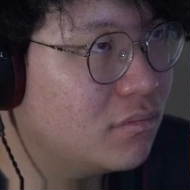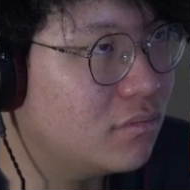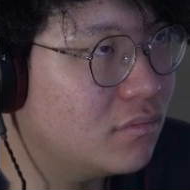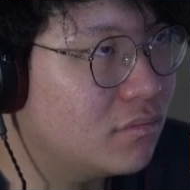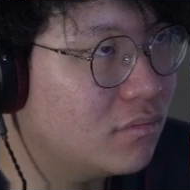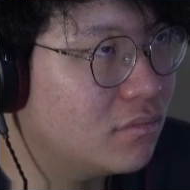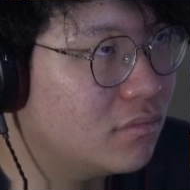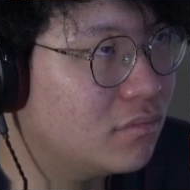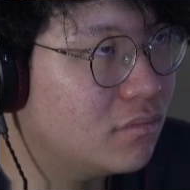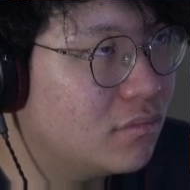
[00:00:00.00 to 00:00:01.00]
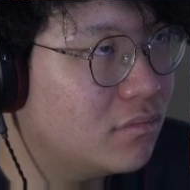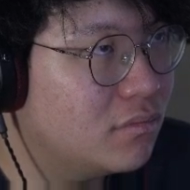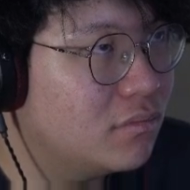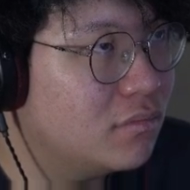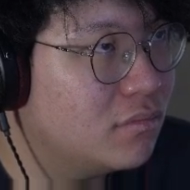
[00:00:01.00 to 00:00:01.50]

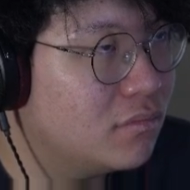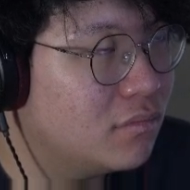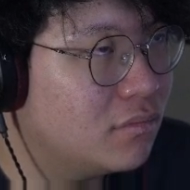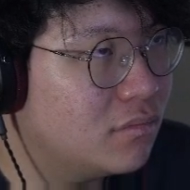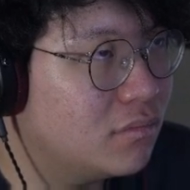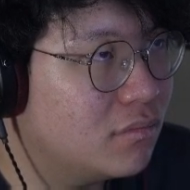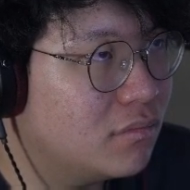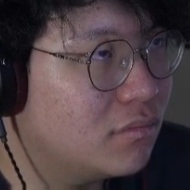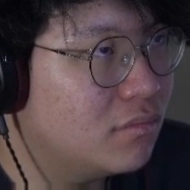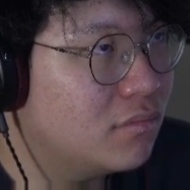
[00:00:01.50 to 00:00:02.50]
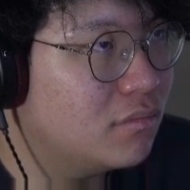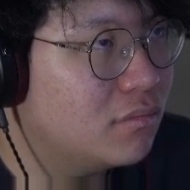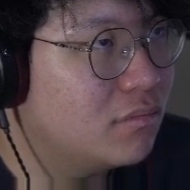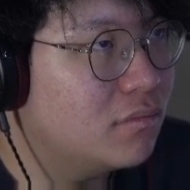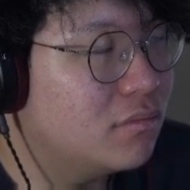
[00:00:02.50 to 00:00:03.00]

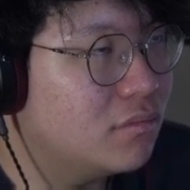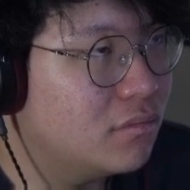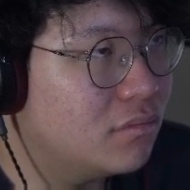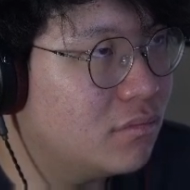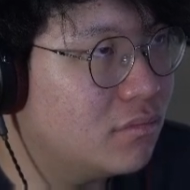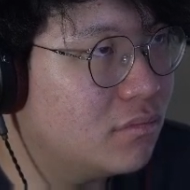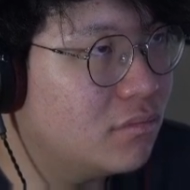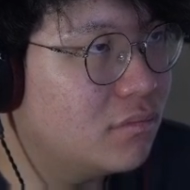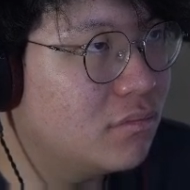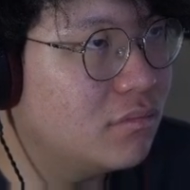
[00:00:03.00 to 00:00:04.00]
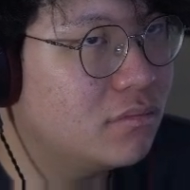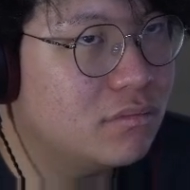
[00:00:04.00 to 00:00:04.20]
No words are spoken by the person on screen.